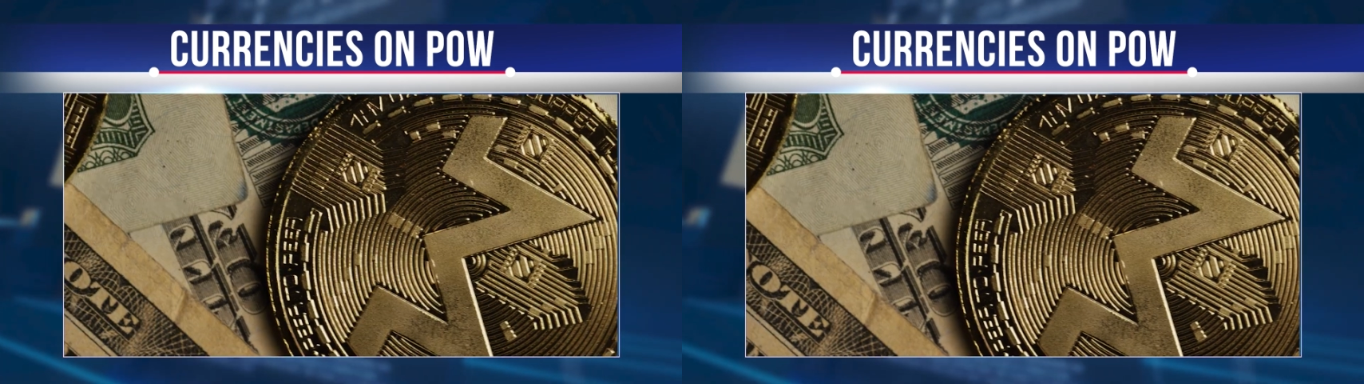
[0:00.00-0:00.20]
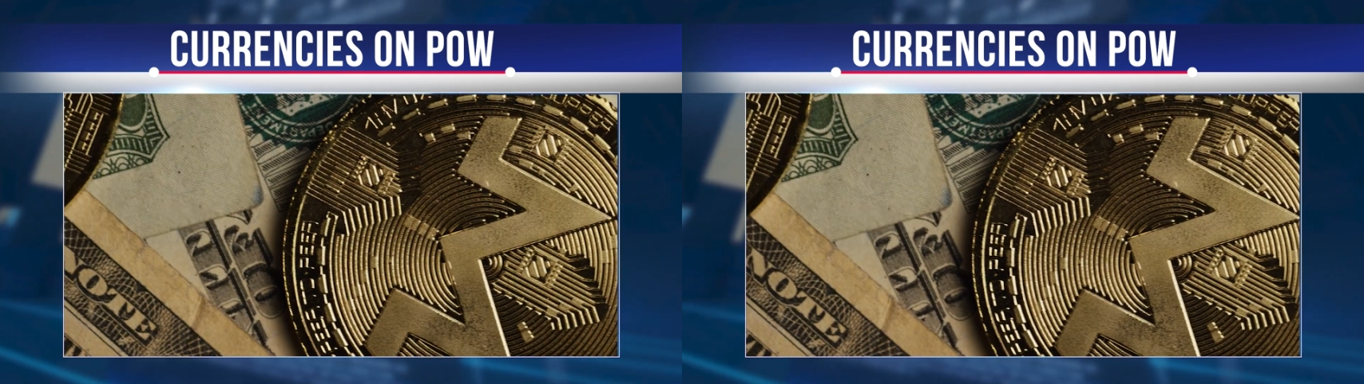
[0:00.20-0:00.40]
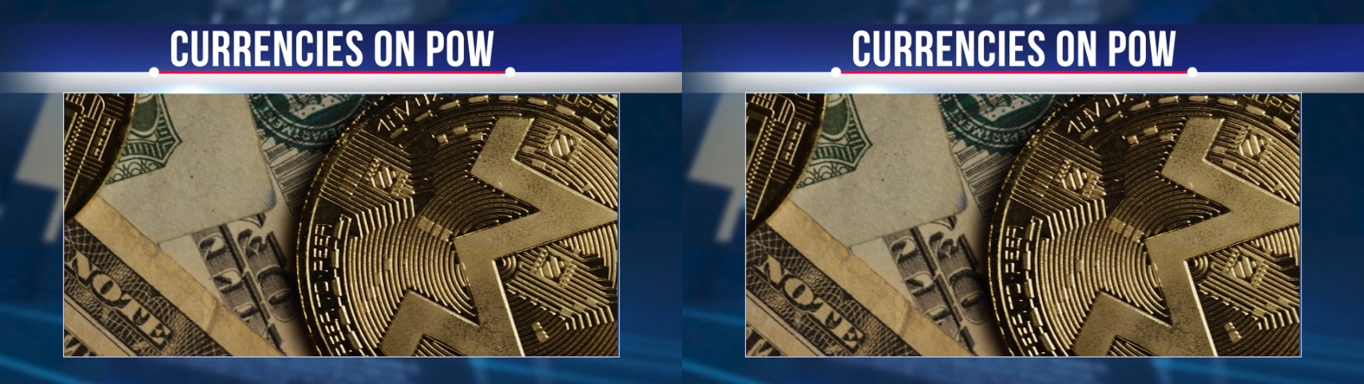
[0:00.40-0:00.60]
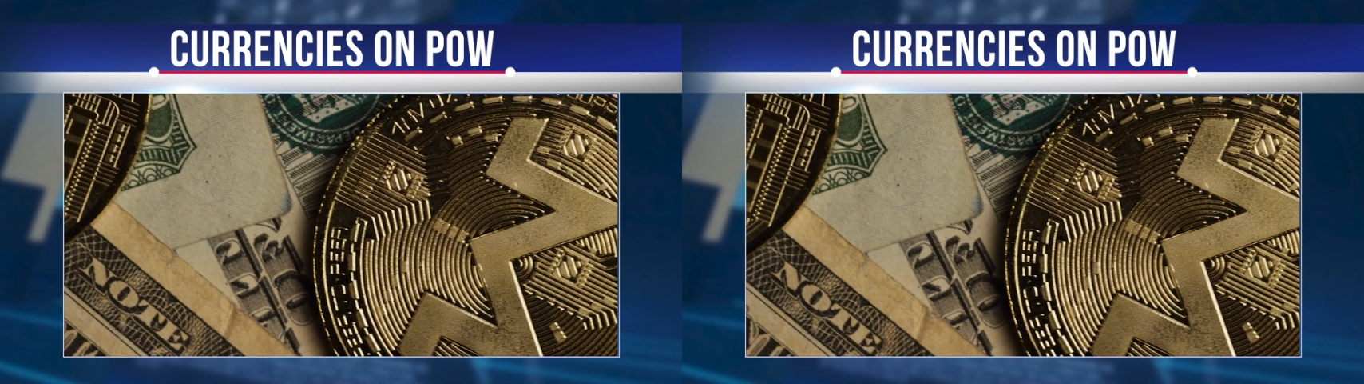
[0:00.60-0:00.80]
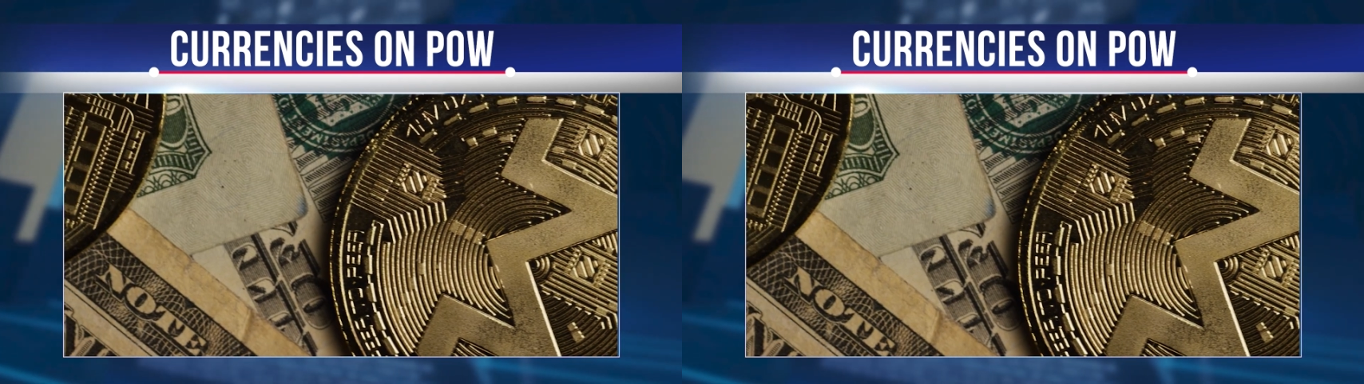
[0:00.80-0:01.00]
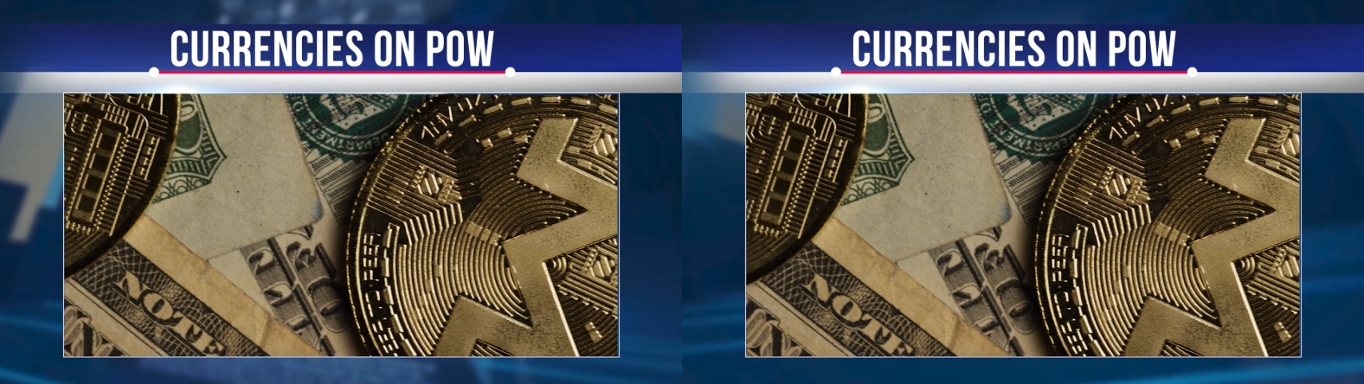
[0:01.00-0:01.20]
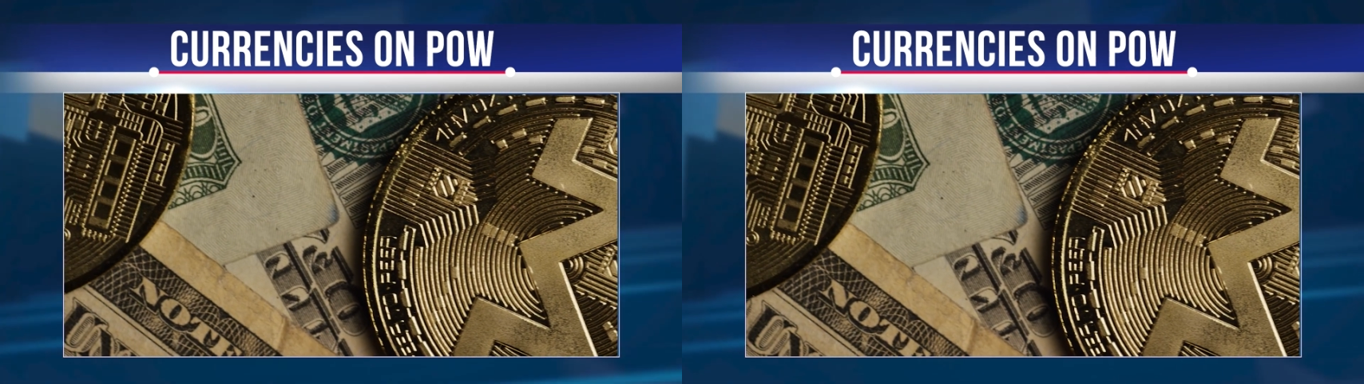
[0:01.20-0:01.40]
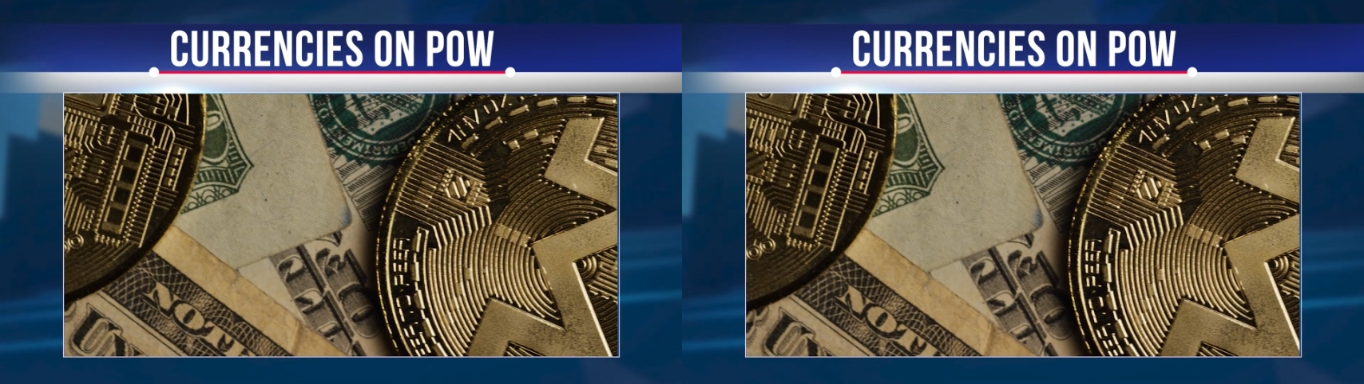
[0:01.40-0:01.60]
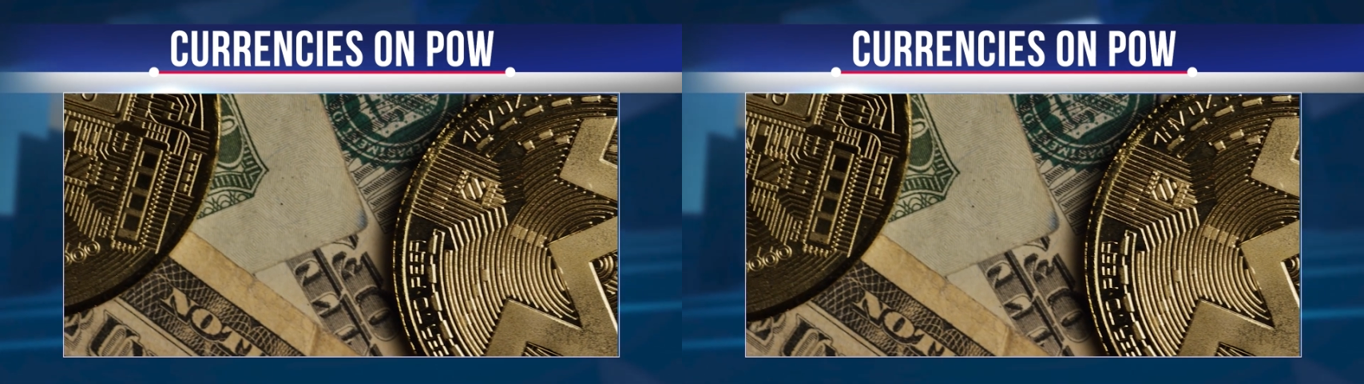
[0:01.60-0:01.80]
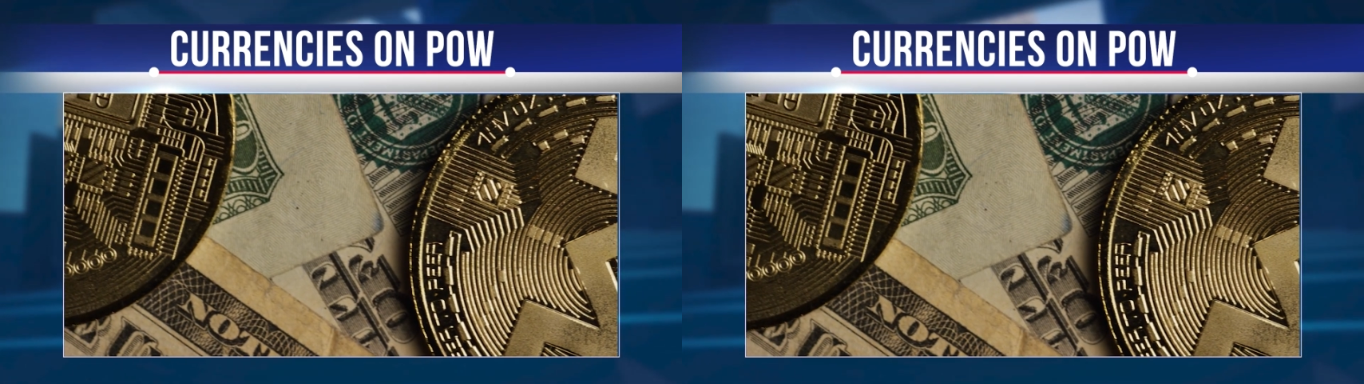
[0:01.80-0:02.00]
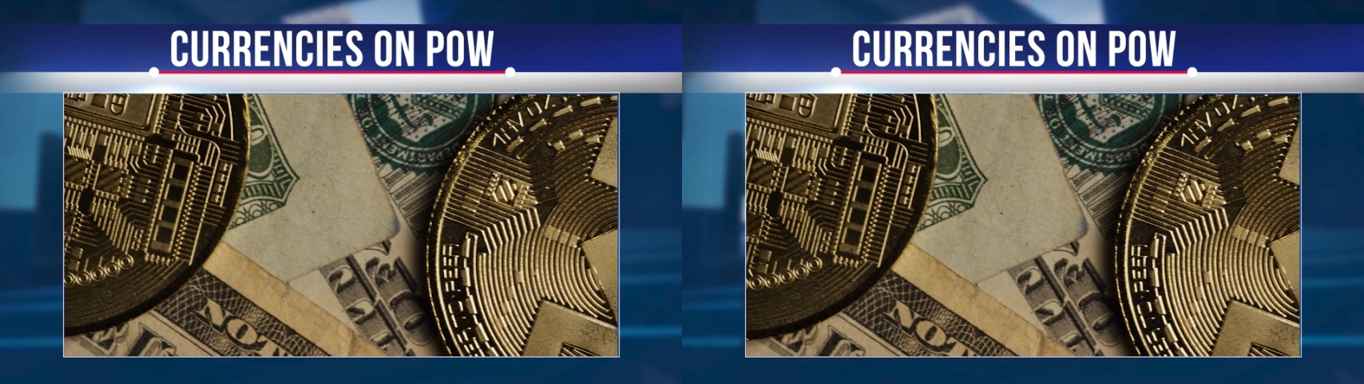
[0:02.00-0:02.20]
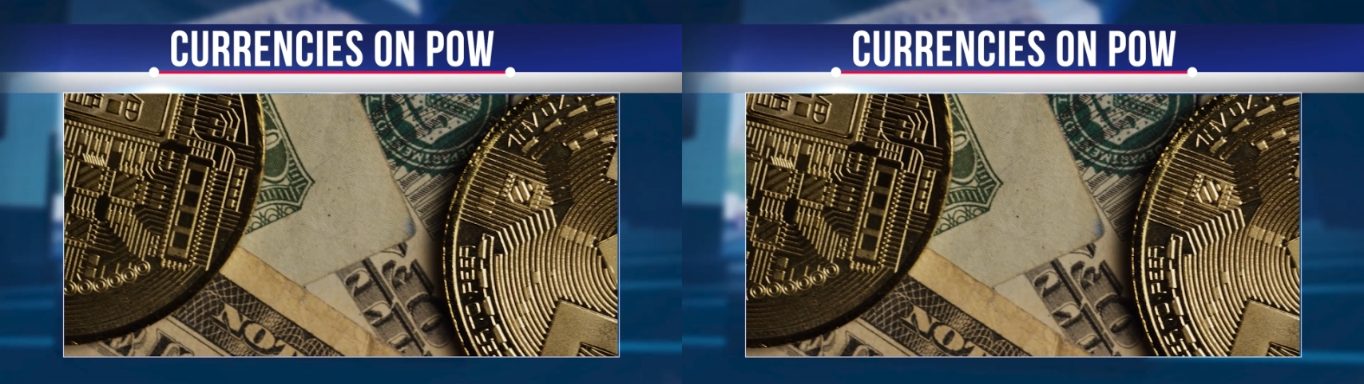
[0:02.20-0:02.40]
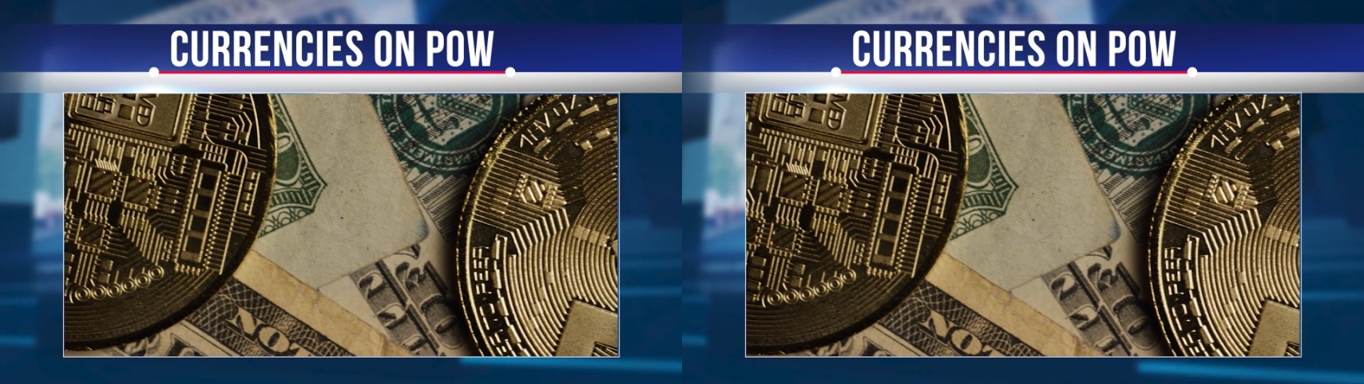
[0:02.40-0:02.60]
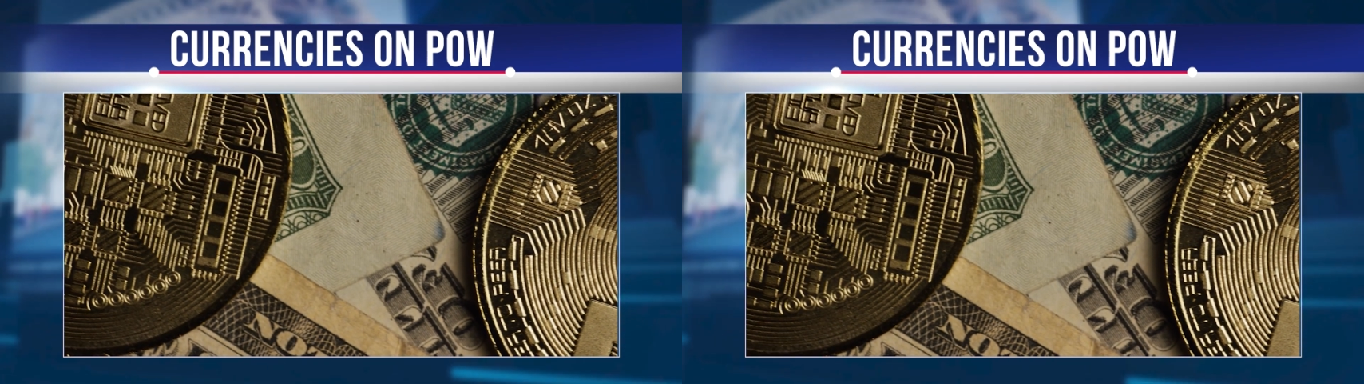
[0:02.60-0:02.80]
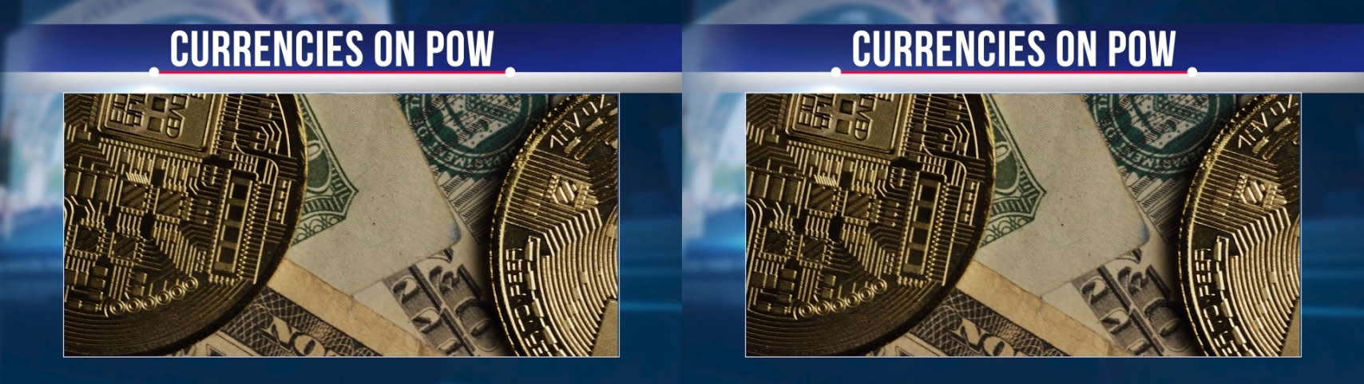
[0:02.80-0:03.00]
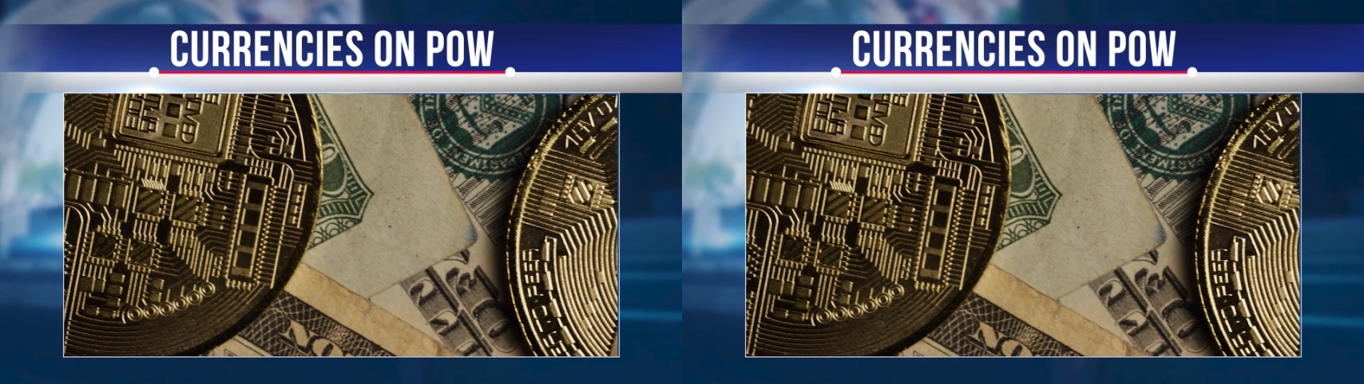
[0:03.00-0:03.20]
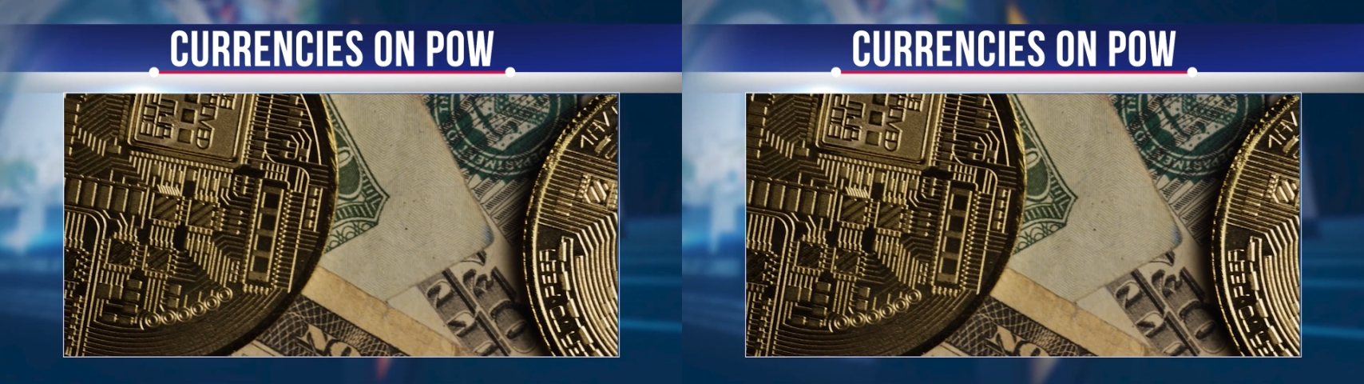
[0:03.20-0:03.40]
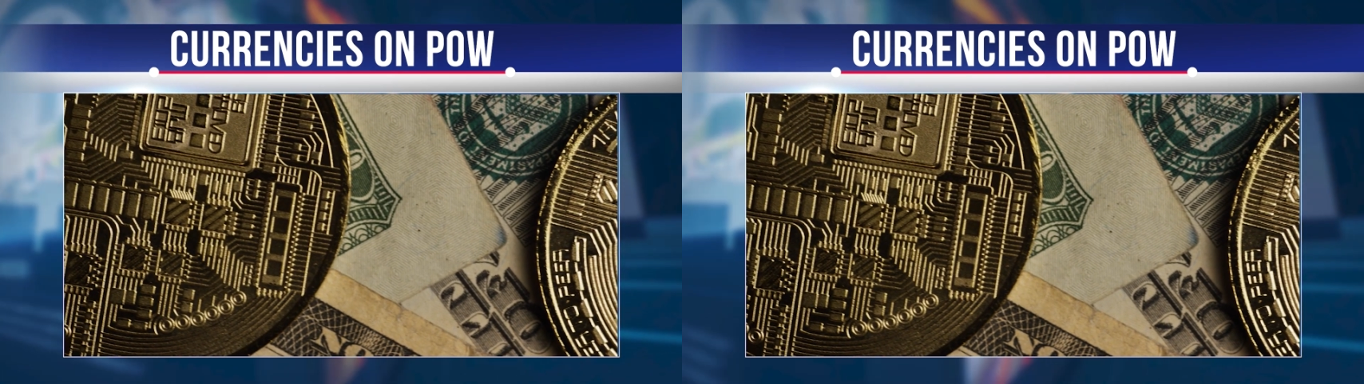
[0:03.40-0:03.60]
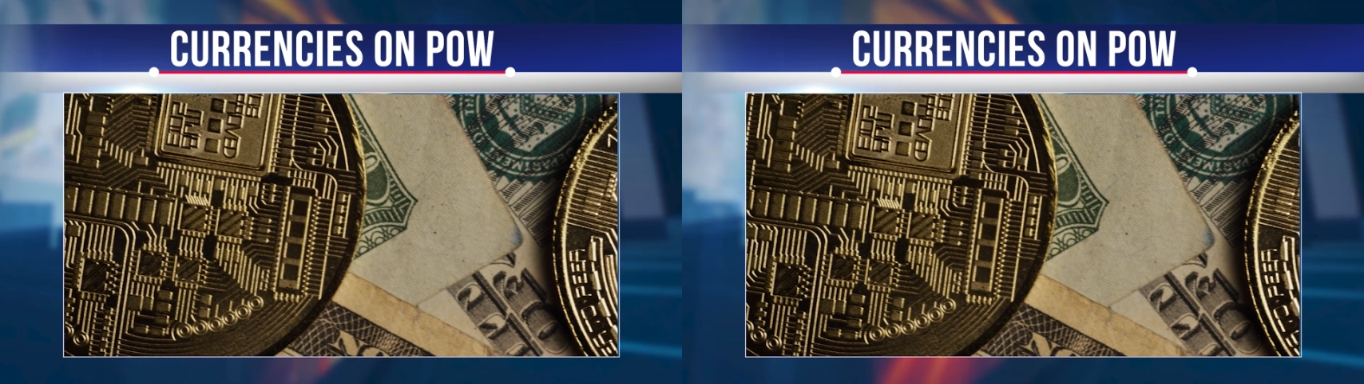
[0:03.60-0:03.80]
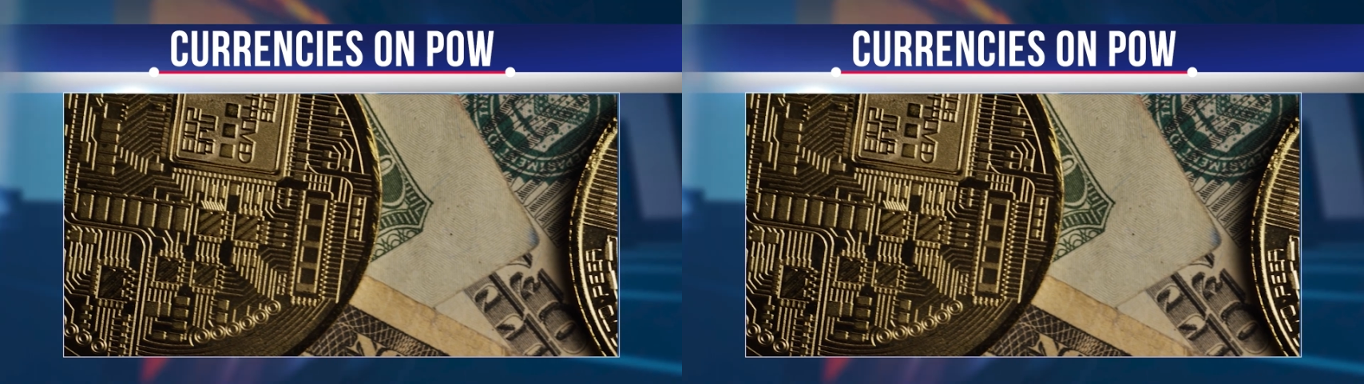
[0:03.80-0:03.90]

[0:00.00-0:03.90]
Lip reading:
No face is visible, so there are no lips to read.